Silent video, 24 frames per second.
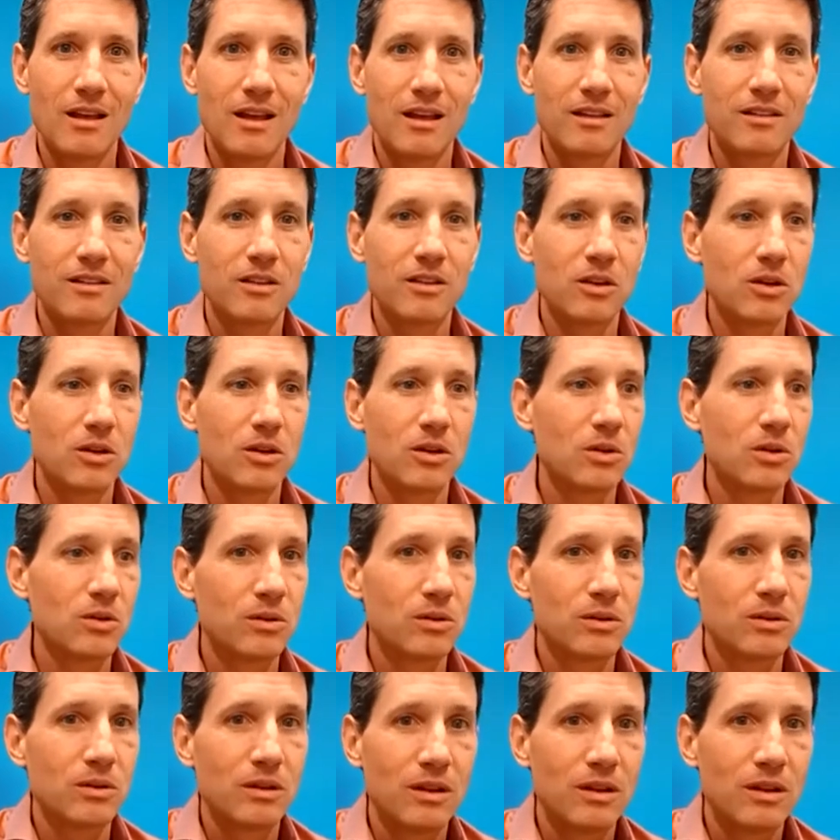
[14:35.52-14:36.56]

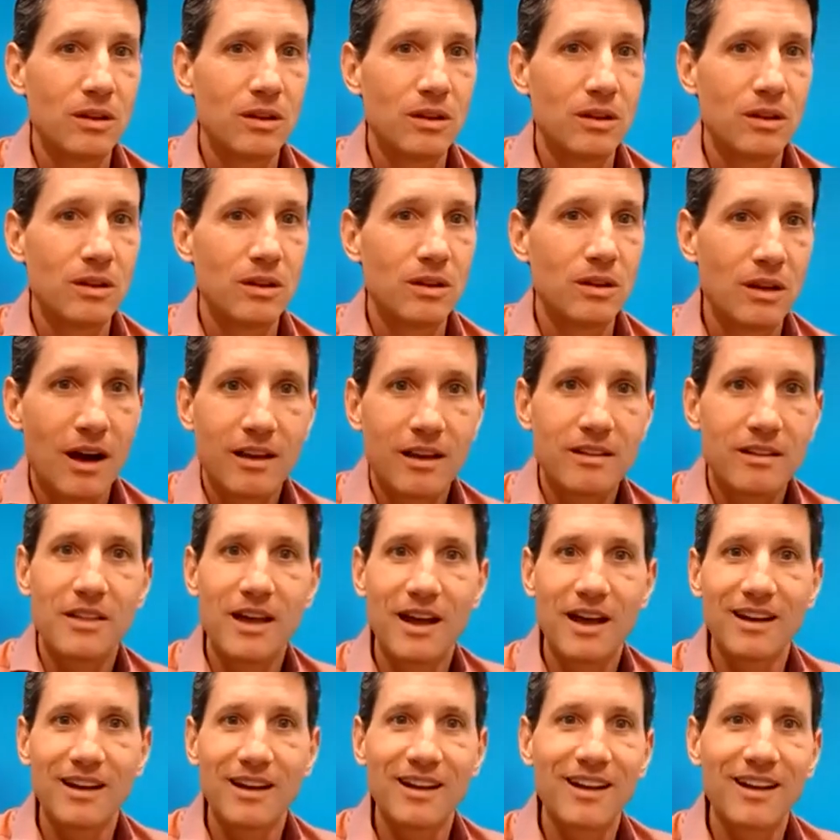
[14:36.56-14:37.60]
So I guess
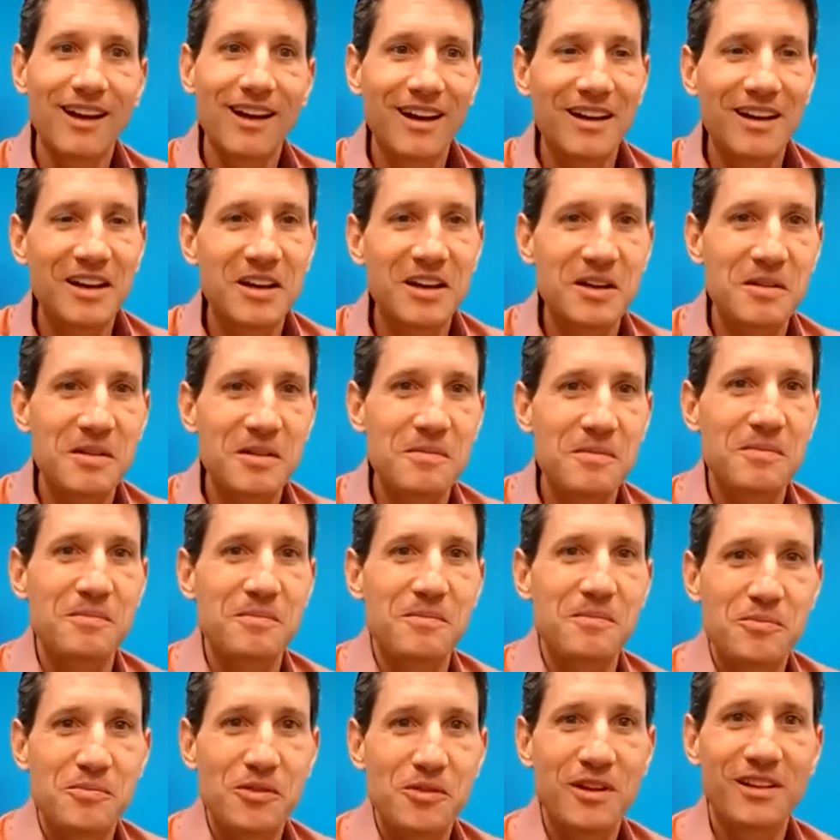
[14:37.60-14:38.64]

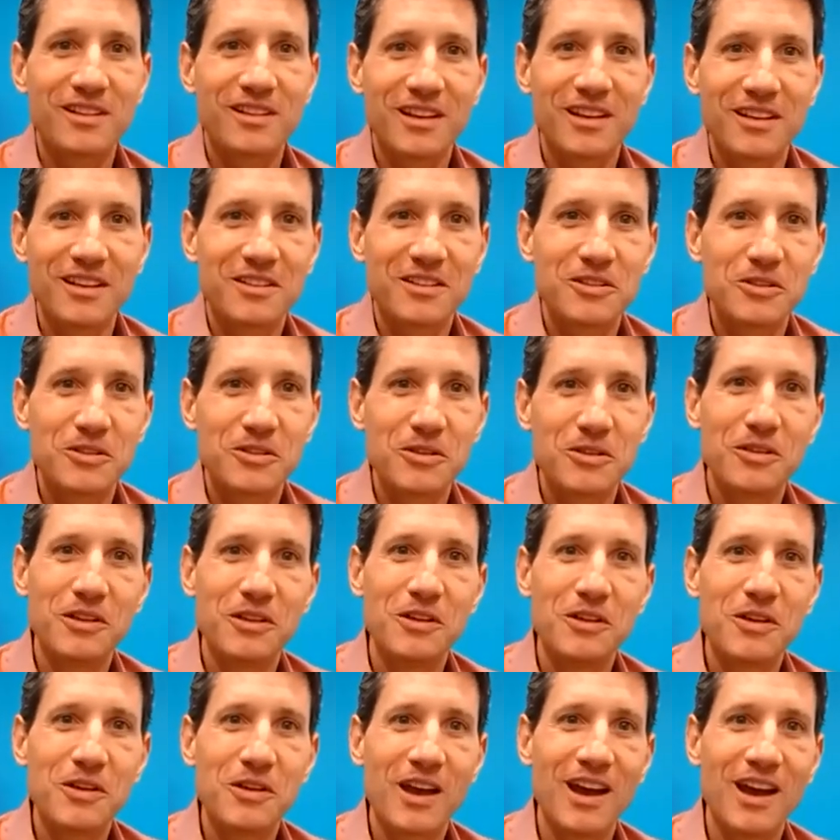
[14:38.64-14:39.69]
that brings us to
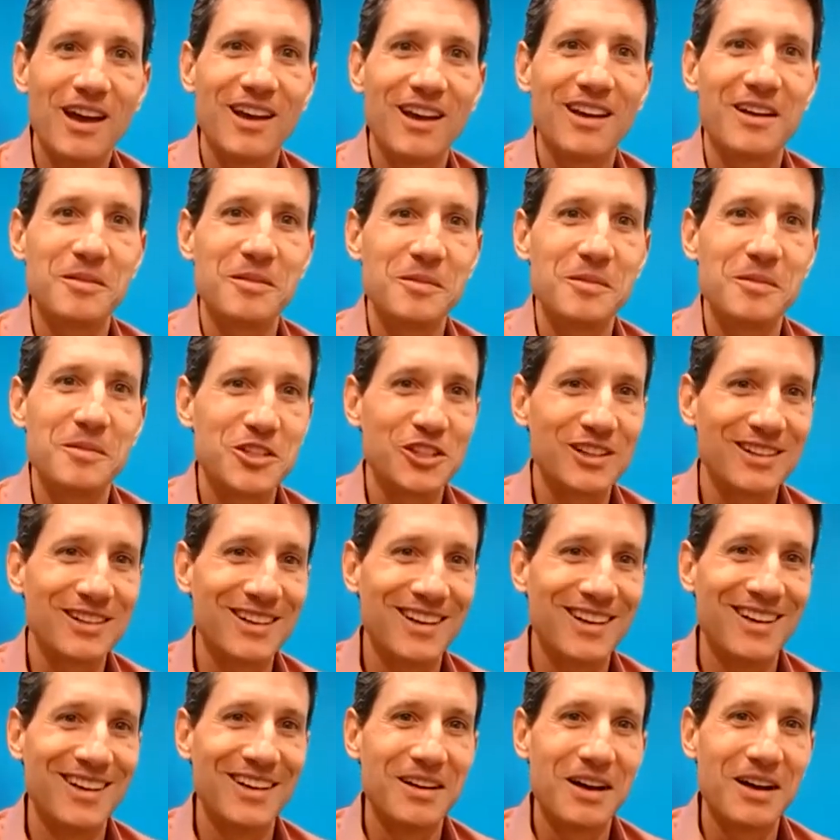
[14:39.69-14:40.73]
the UK, Imogen,
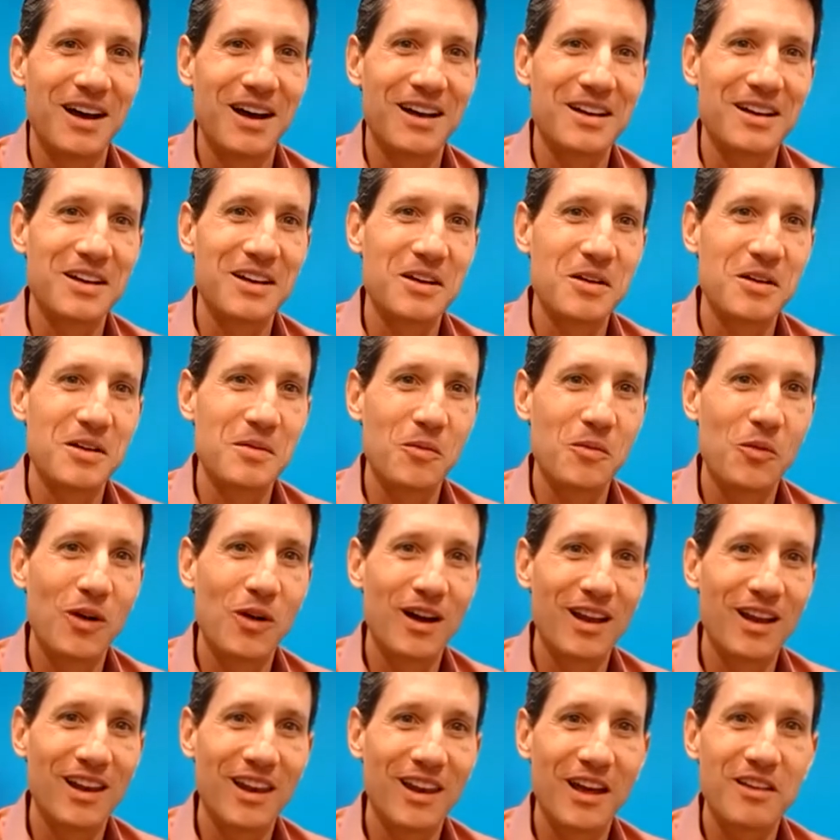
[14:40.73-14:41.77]
where
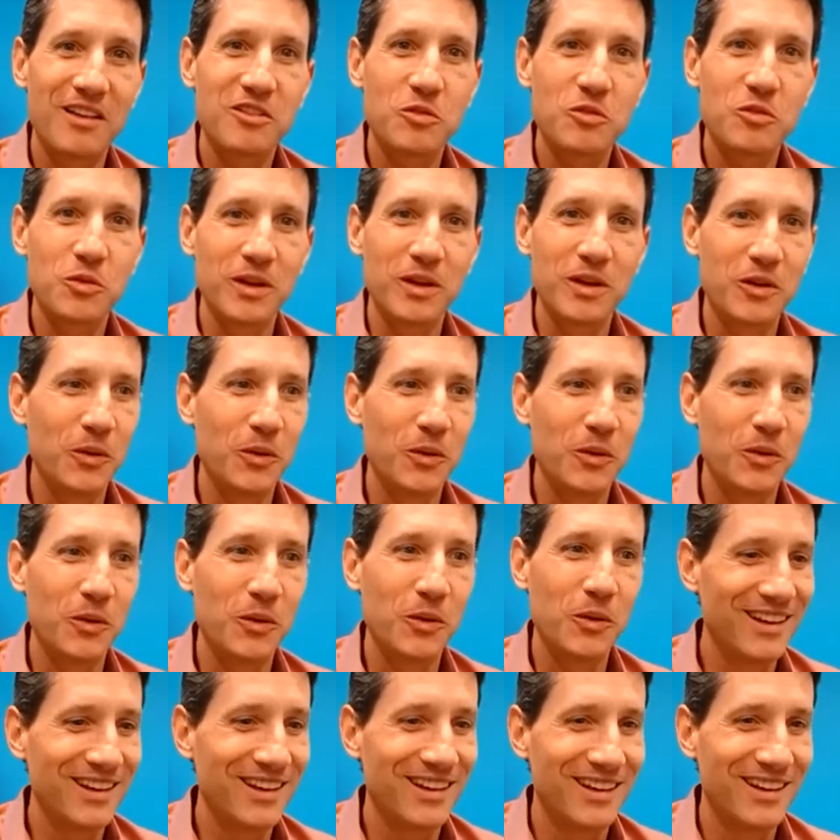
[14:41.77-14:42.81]
last week
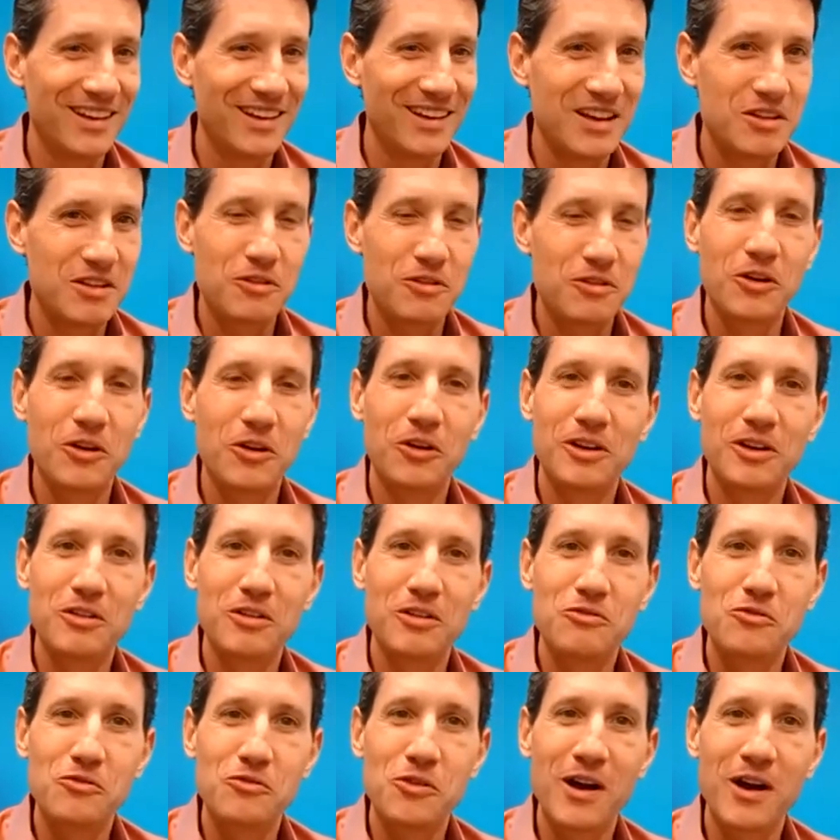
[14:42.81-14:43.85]
we
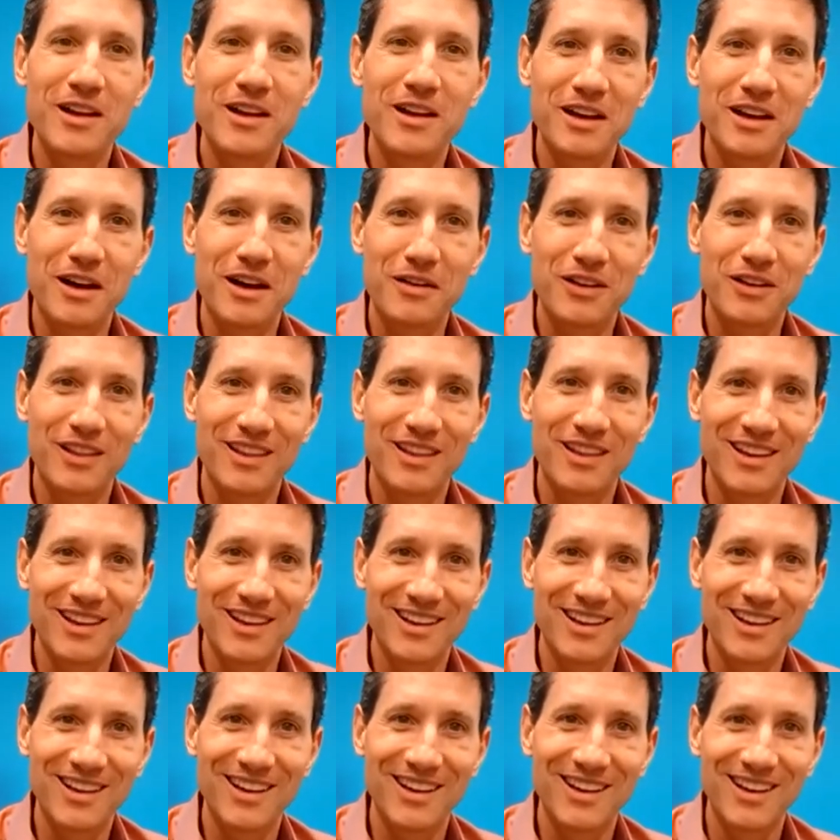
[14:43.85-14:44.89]
recorded right after
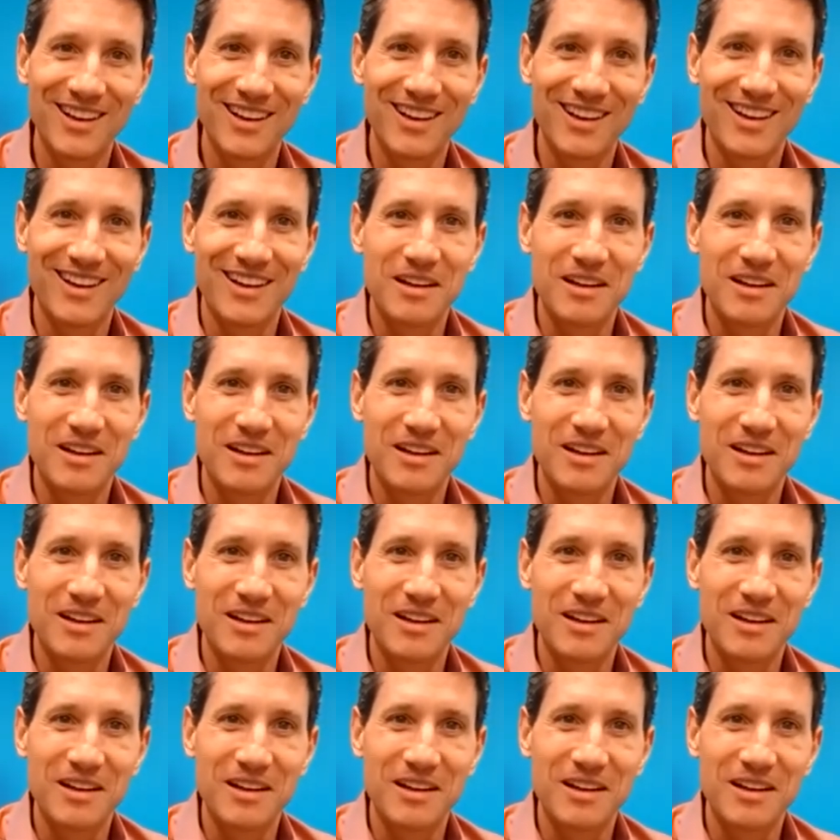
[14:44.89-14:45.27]
the